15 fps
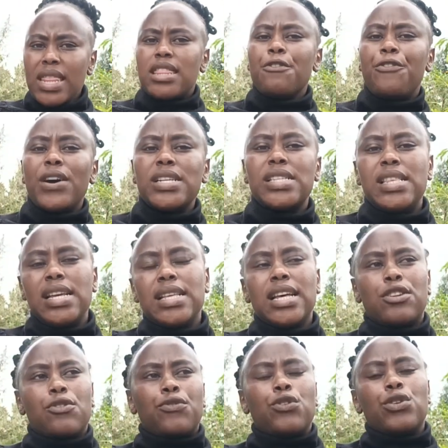the first thing
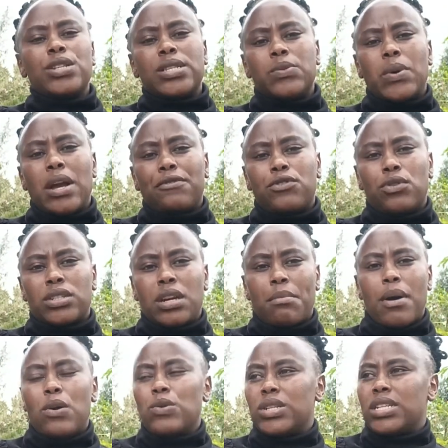that, of course, we have talked
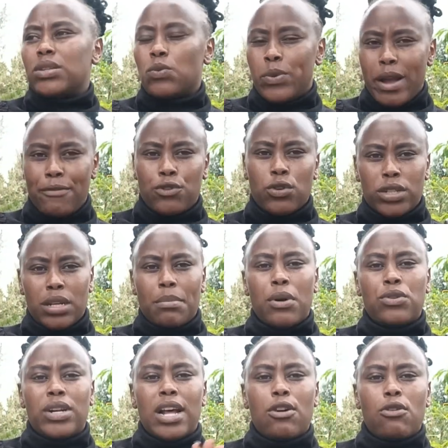about
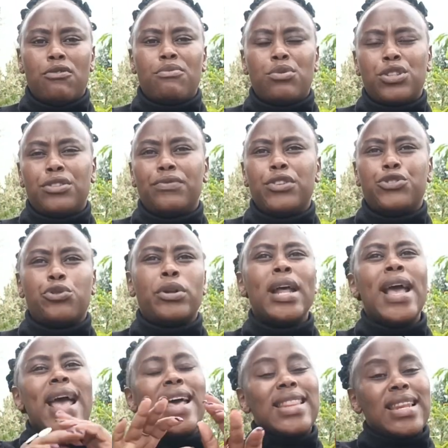lack of motivation.
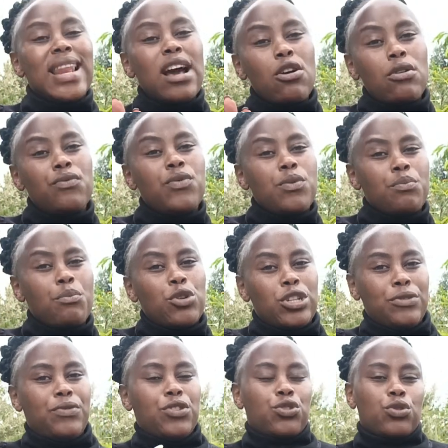And lack of
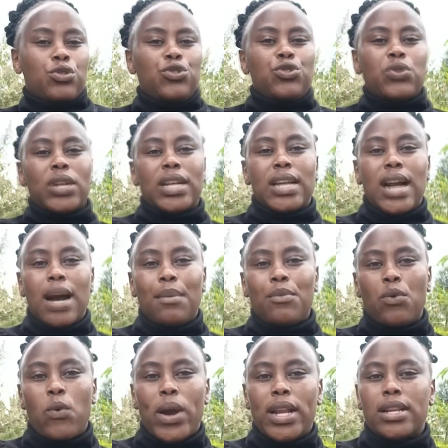motivation usually
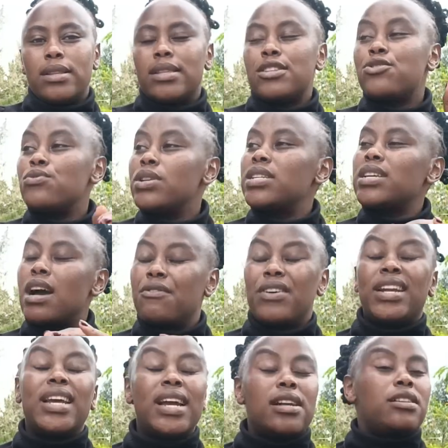come when the student have
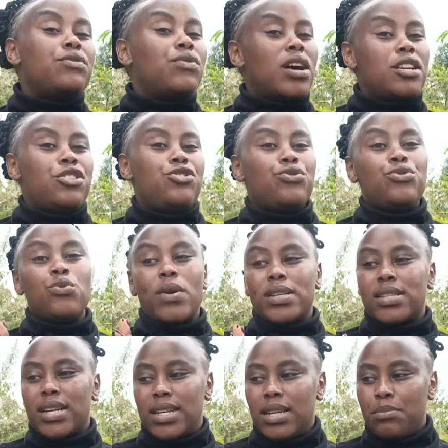a negative attitude
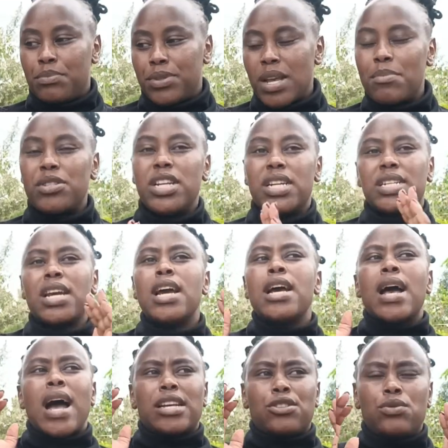towards a certain subject,
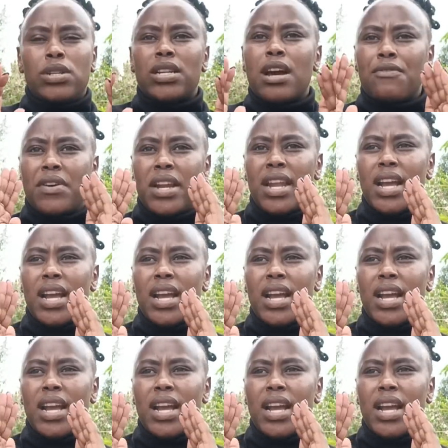a student have a